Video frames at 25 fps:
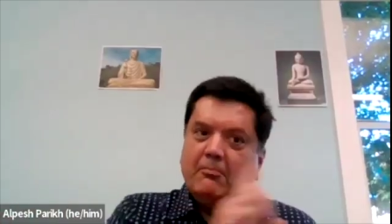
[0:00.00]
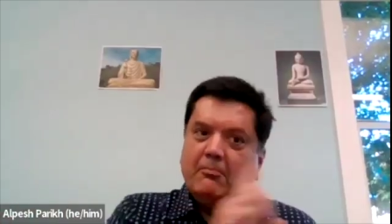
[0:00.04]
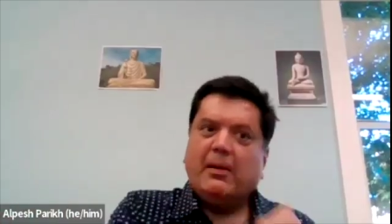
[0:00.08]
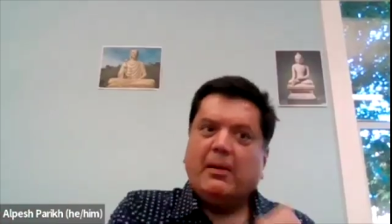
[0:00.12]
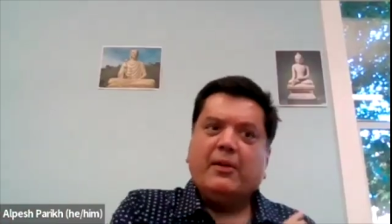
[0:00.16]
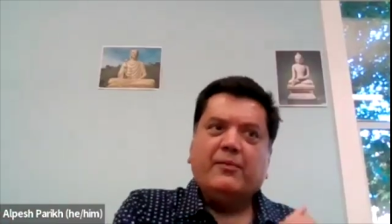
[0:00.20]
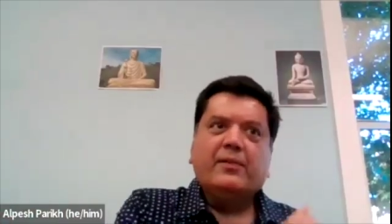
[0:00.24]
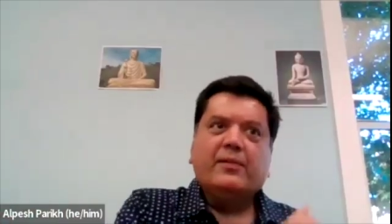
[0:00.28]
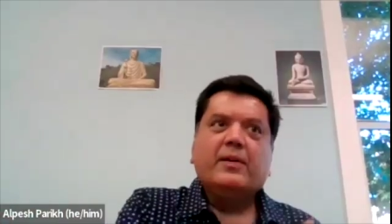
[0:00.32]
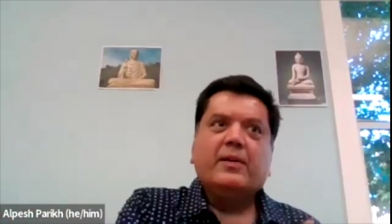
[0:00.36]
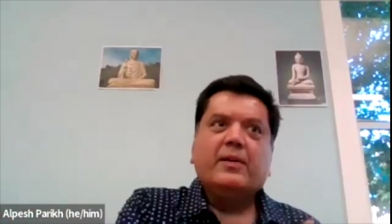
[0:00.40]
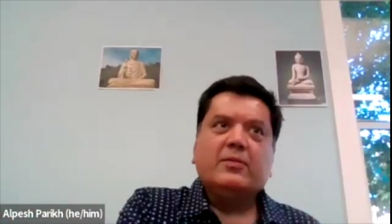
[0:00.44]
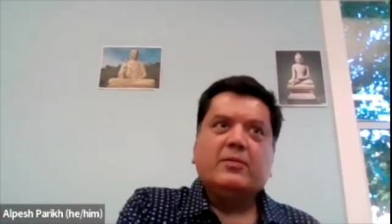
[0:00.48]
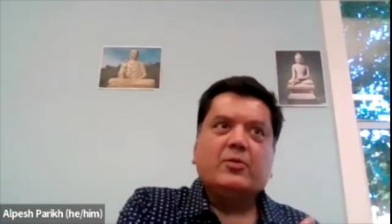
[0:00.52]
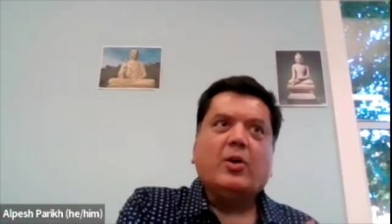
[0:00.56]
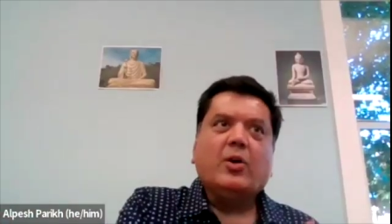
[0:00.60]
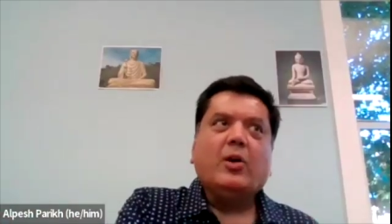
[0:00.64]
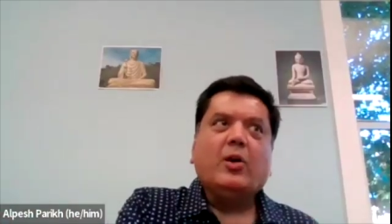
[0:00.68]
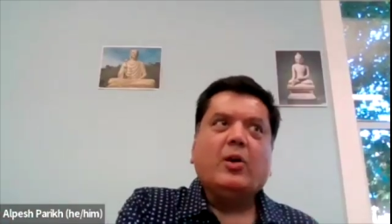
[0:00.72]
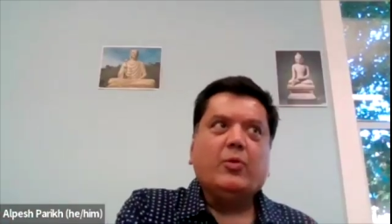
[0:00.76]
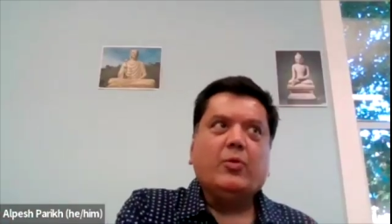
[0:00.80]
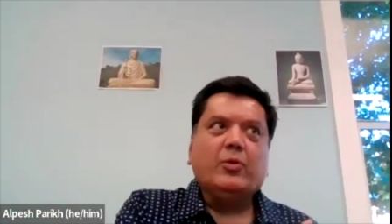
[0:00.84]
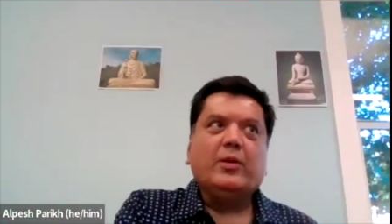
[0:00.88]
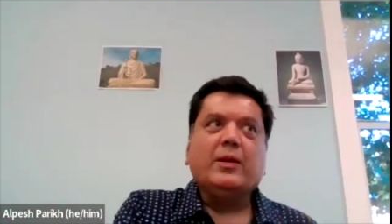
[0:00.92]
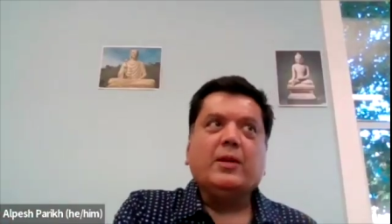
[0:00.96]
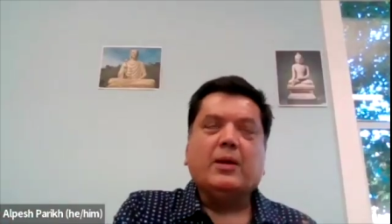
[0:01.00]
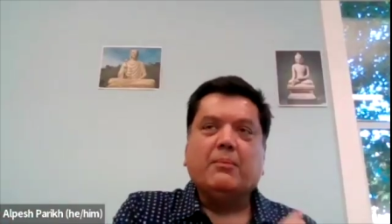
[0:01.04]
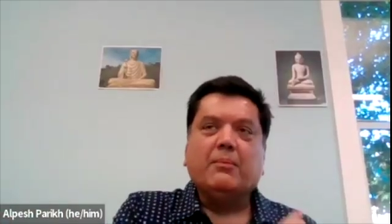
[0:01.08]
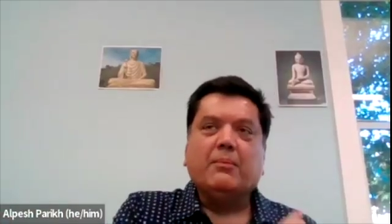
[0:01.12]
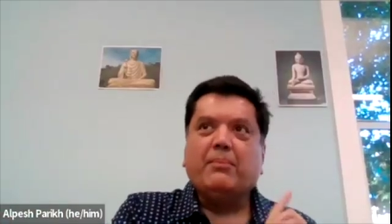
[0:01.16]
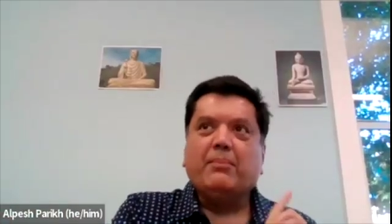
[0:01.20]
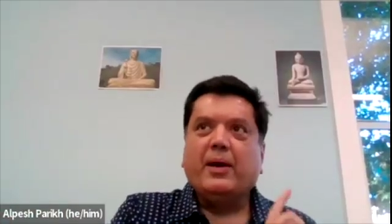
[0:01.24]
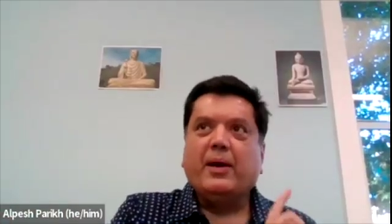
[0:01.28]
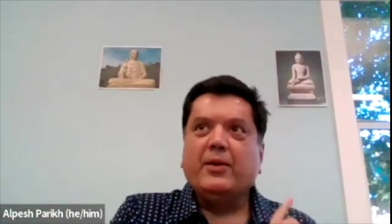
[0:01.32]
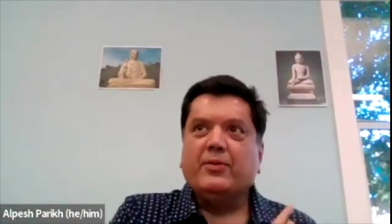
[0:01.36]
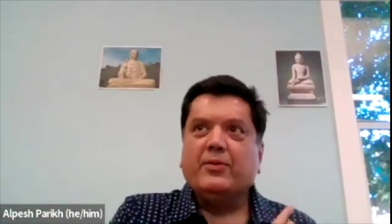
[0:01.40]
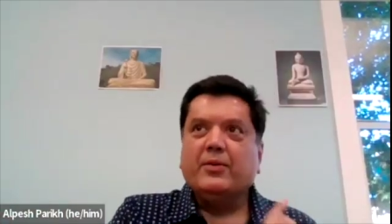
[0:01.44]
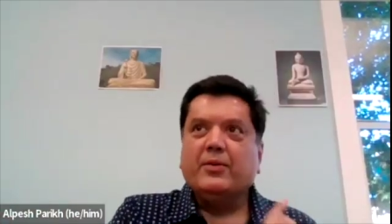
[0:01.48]
My first talk was on
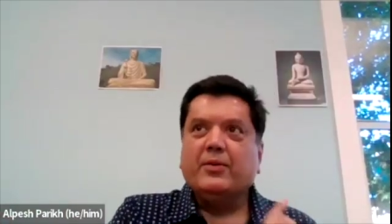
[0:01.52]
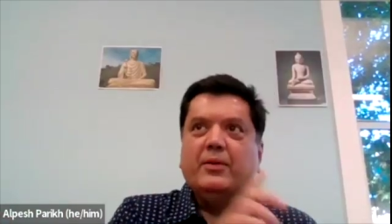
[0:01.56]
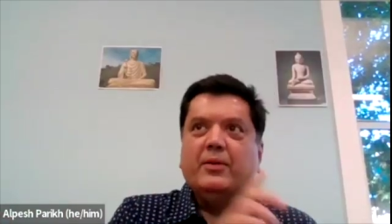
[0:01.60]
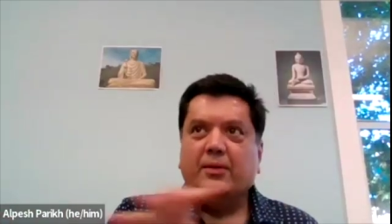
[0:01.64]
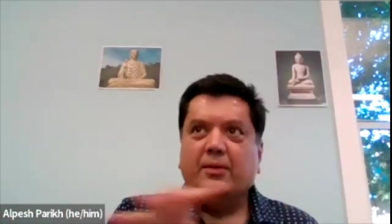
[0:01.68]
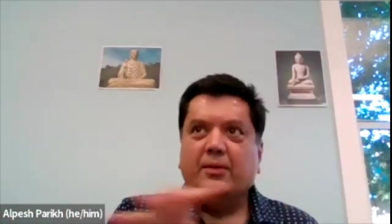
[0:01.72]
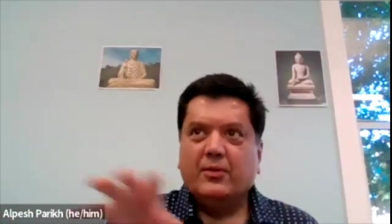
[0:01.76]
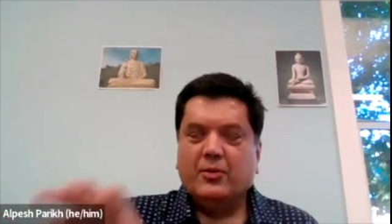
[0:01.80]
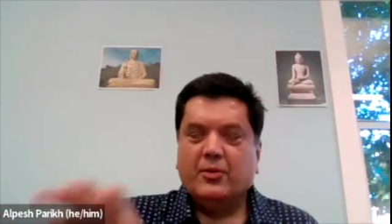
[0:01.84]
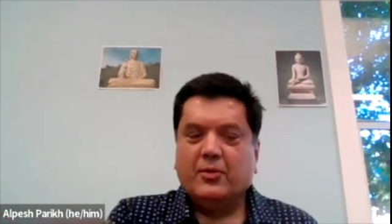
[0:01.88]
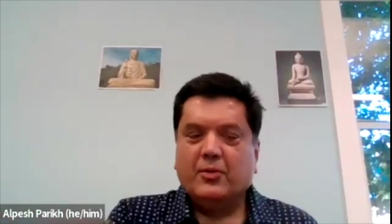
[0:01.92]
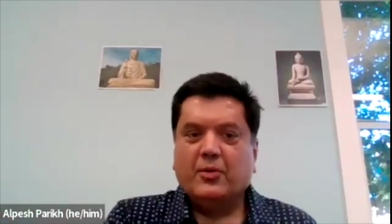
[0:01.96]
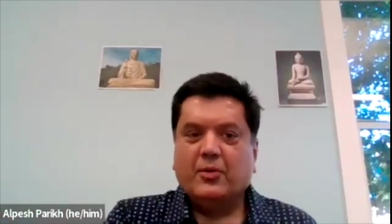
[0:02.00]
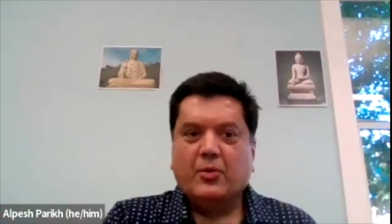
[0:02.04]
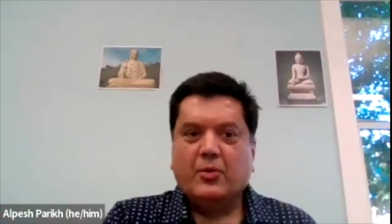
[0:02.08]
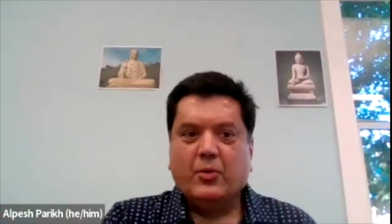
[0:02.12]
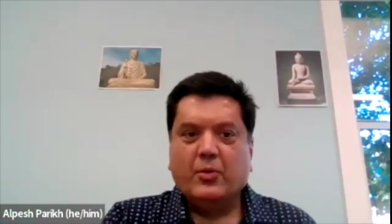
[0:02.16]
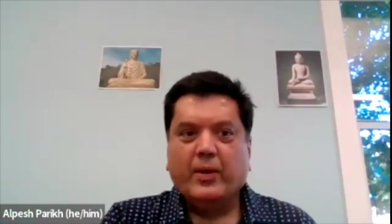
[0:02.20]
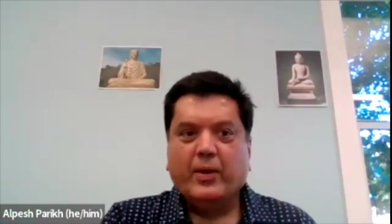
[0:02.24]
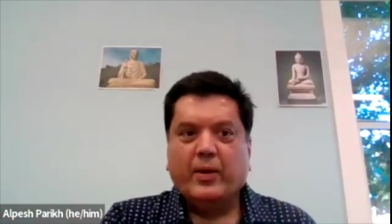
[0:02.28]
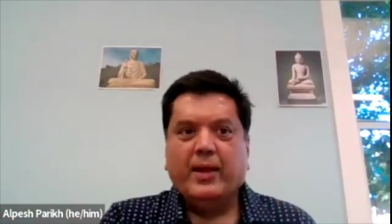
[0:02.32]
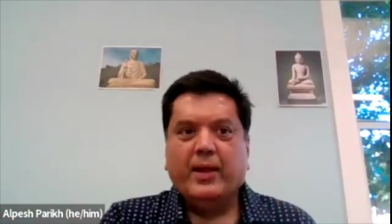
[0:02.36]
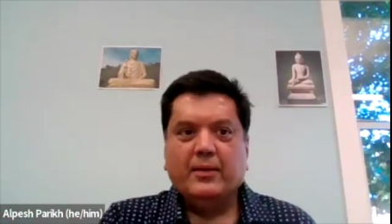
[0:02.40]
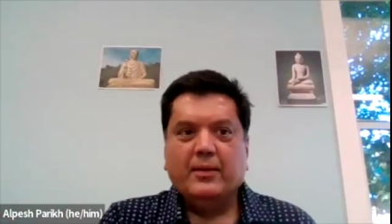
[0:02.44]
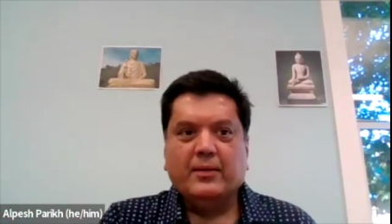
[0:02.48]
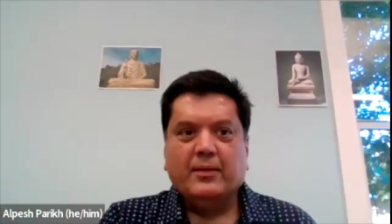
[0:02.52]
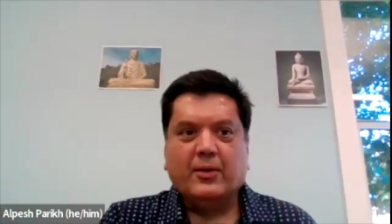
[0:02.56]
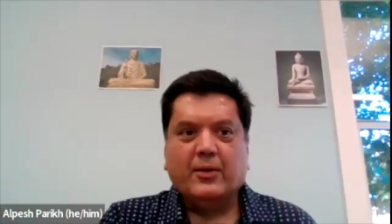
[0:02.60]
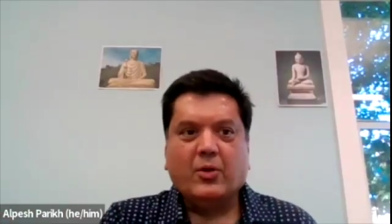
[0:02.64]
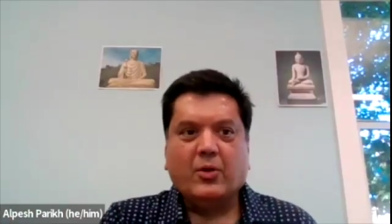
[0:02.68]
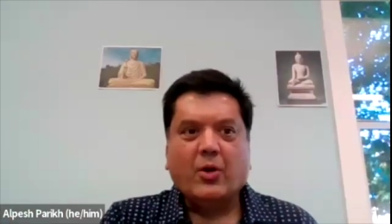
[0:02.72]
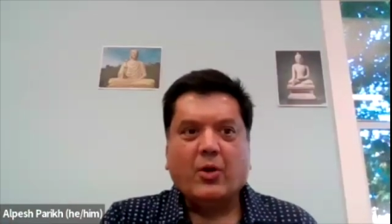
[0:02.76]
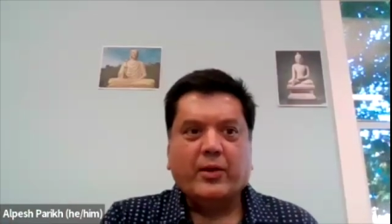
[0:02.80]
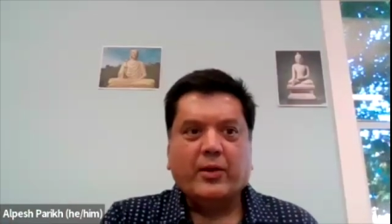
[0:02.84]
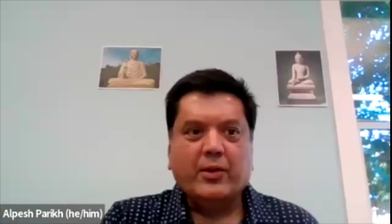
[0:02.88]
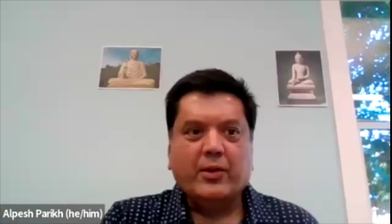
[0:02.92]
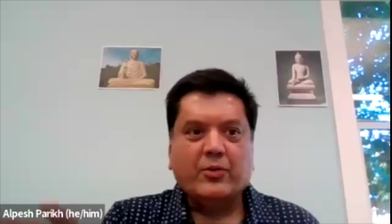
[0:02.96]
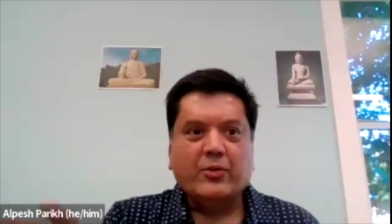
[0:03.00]
compassion. So today the
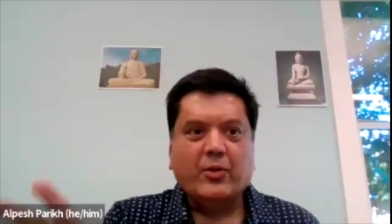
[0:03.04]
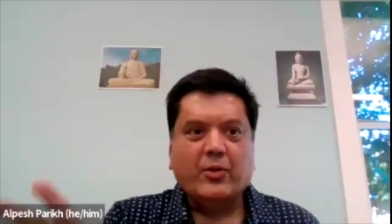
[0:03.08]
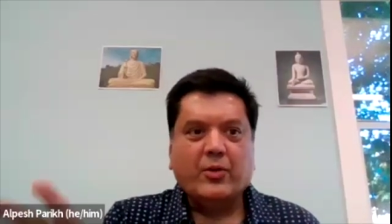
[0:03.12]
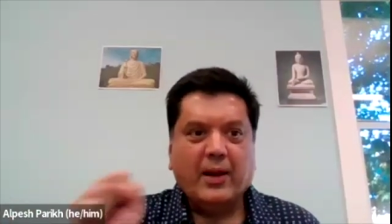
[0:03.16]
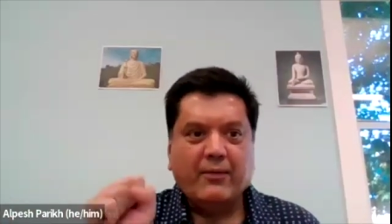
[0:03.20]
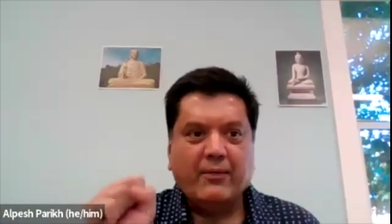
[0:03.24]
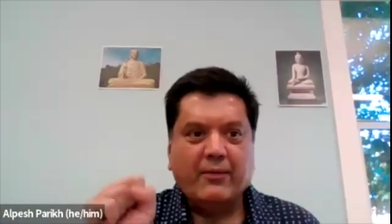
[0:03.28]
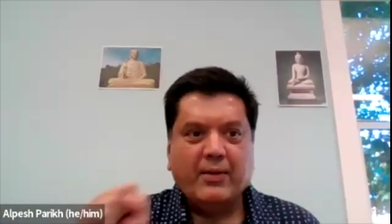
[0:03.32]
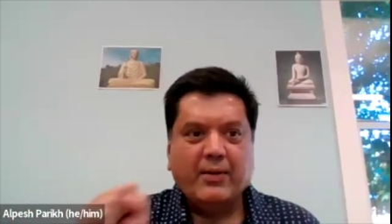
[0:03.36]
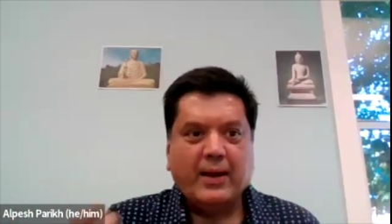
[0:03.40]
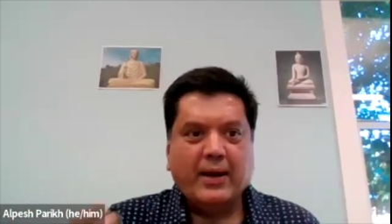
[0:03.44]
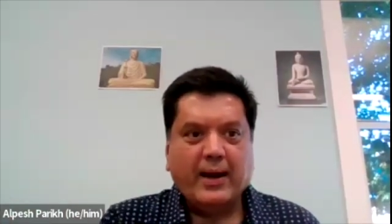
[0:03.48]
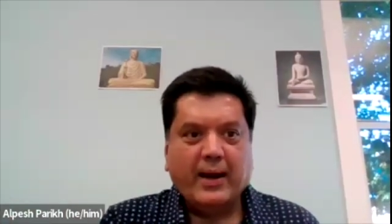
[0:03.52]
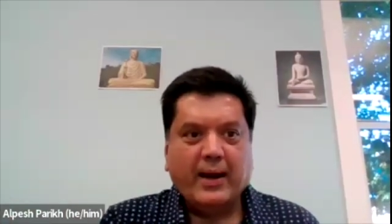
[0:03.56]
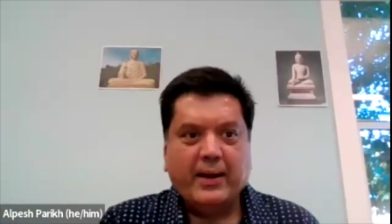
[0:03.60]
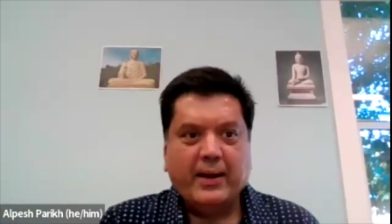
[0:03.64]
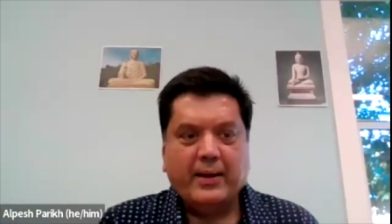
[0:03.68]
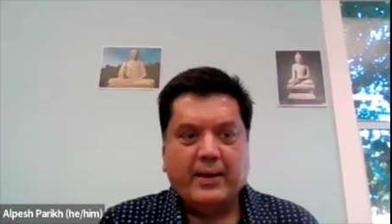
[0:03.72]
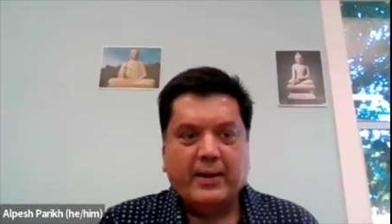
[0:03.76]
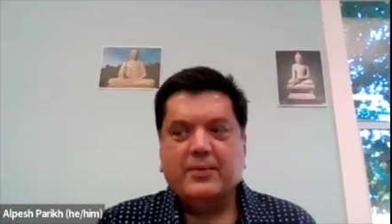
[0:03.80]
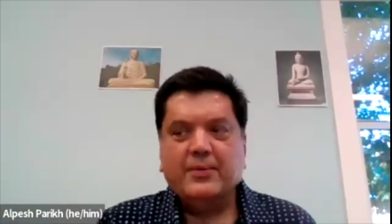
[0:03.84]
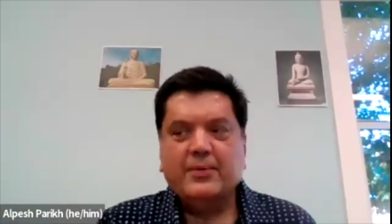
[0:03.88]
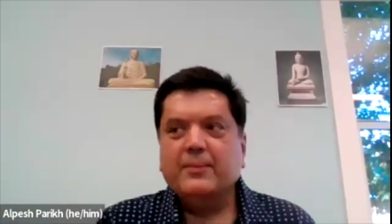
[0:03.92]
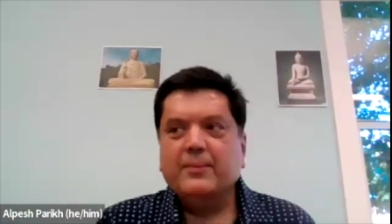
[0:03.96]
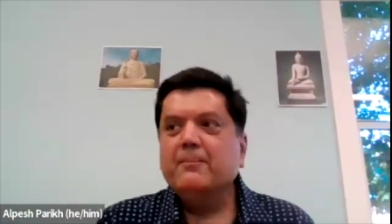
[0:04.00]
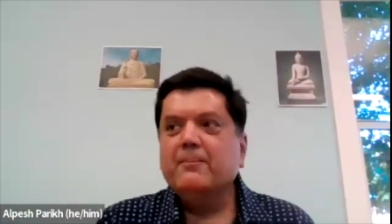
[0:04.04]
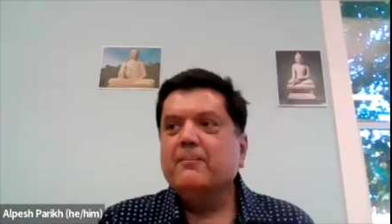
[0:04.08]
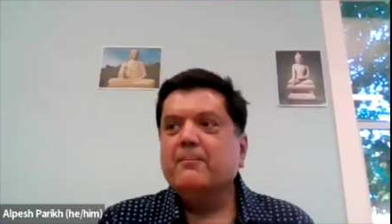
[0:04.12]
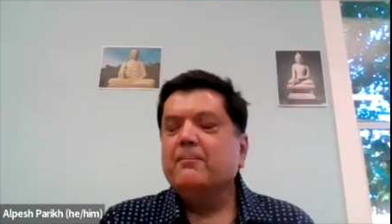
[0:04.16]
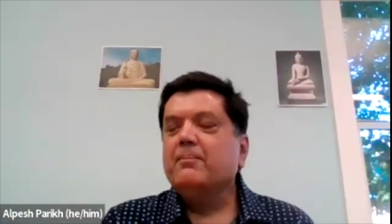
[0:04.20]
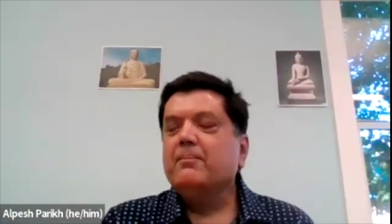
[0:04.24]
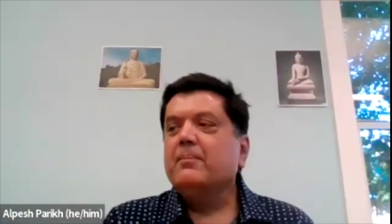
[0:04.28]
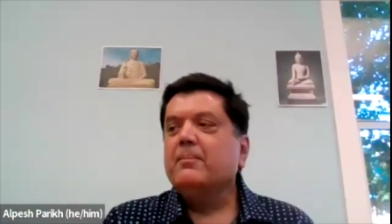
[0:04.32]
talk is on loving kindness.